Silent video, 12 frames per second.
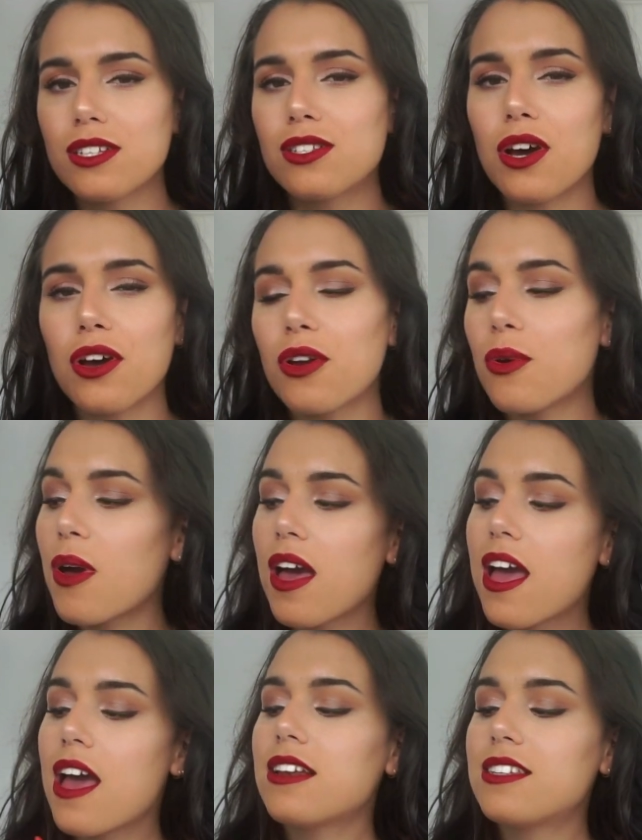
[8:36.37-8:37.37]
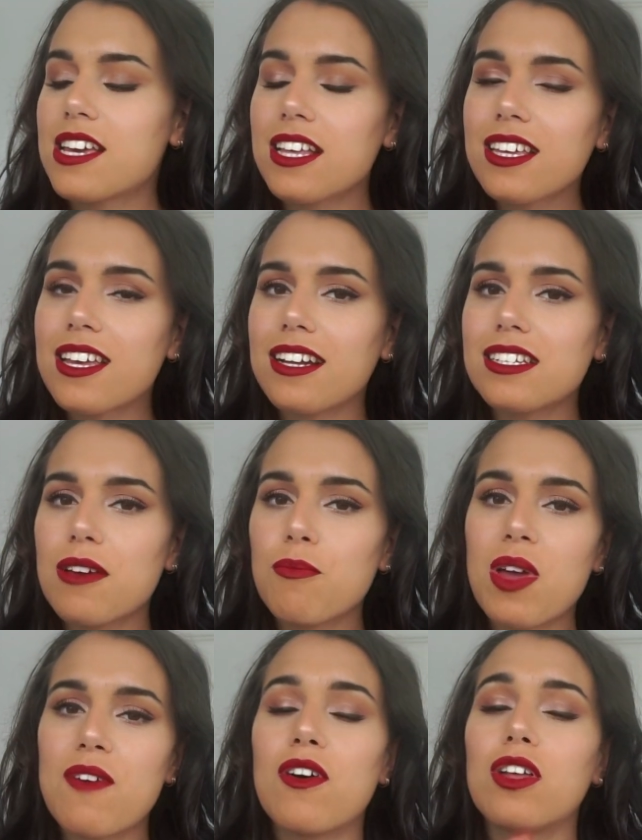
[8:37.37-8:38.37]
So To Kill a Kingdom,
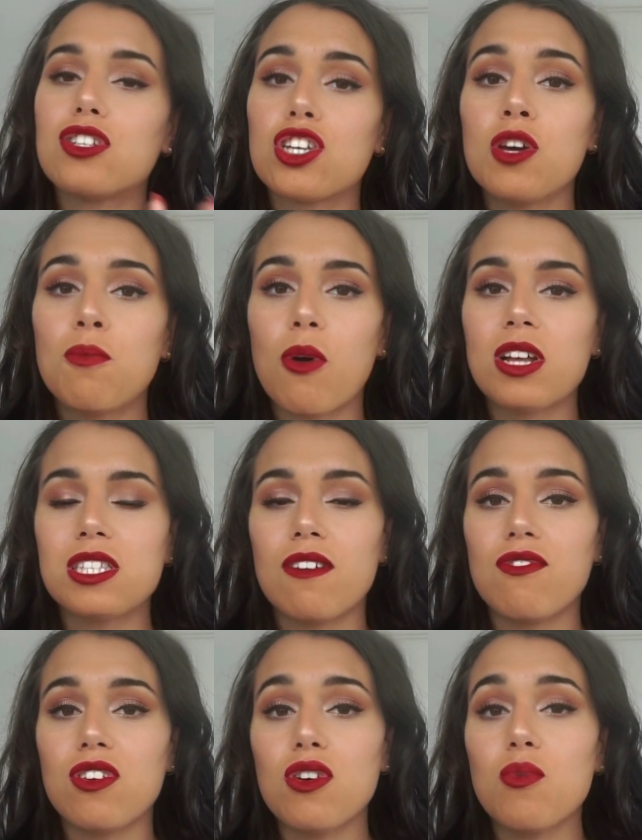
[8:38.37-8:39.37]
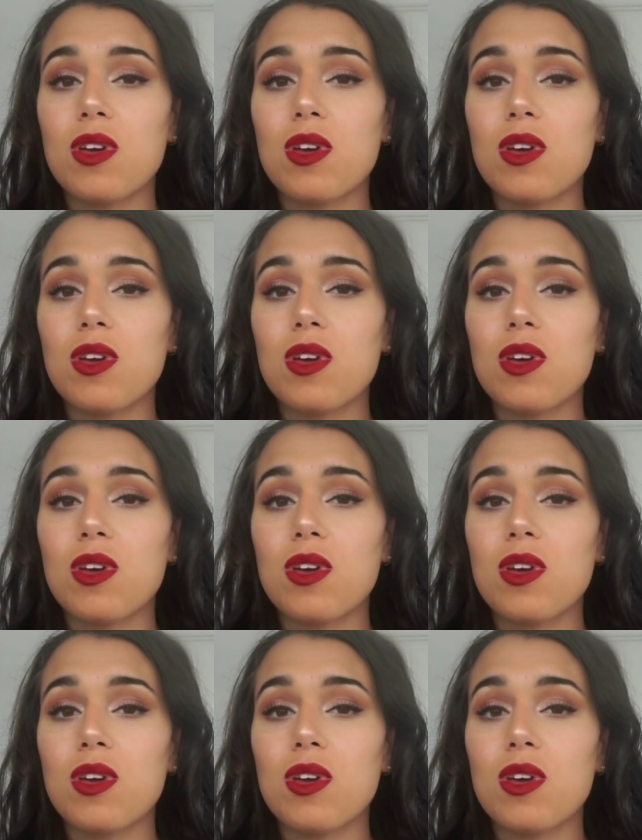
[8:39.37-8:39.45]
we follow 2 points of view.